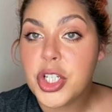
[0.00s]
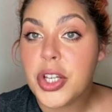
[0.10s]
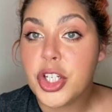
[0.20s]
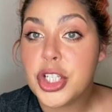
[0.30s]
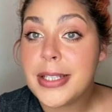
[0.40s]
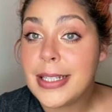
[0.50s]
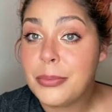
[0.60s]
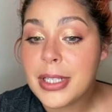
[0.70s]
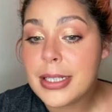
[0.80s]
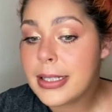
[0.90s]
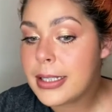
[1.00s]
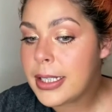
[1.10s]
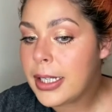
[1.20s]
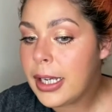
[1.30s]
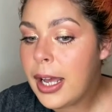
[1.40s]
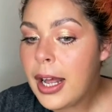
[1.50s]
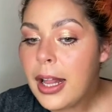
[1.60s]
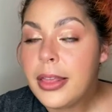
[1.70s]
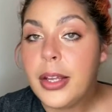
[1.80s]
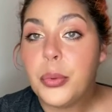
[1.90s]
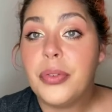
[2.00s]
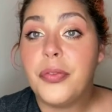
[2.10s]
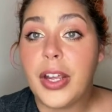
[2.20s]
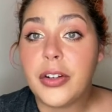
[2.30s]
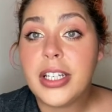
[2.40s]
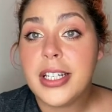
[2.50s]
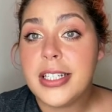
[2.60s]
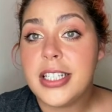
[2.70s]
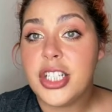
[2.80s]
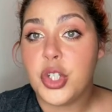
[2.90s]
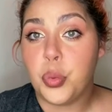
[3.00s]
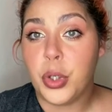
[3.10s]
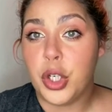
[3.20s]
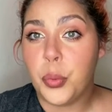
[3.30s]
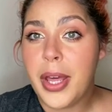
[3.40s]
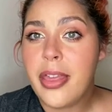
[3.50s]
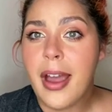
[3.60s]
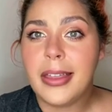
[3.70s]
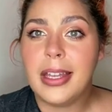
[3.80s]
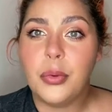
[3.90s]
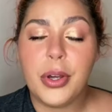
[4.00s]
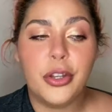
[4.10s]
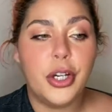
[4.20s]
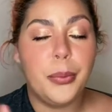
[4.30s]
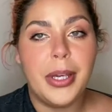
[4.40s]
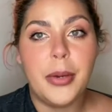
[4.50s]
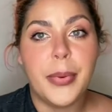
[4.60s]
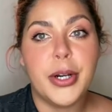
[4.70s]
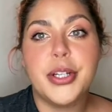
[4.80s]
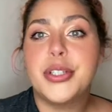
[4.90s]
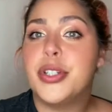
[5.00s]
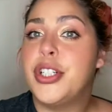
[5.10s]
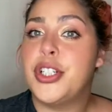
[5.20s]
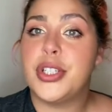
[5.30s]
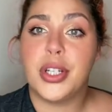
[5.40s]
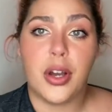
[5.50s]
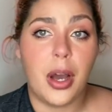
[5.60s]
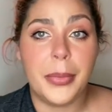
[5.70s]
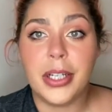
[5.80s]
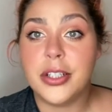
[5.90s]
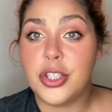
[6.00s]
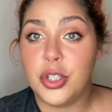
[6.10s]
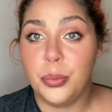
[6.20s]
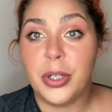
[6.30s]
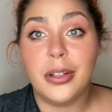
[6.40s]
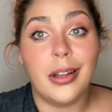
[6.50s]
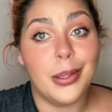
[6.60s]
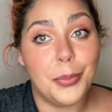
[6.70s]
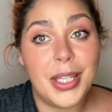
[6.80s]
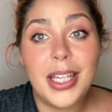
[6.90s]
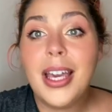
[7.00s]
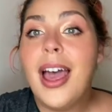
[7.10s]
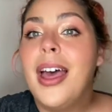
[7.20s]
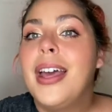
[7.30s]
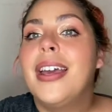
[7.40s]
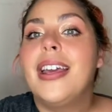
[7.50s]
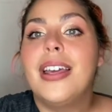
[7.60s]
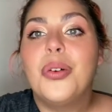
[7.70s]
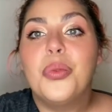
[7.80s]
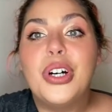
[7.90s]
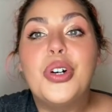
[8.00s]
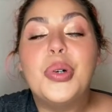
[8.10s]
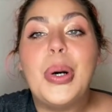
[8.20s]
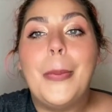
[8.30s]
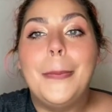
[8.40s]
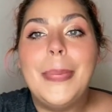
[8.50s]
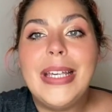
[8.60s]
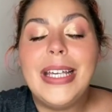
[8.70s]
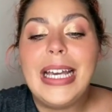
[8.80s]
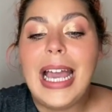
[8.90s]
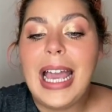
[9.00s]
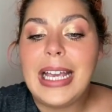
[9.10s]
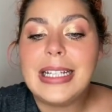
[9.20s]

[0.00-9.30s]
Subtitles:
other seamlessly. They were very easy to work with. I think whether you're a makeup artist or you're just a common consumer like me, it will be a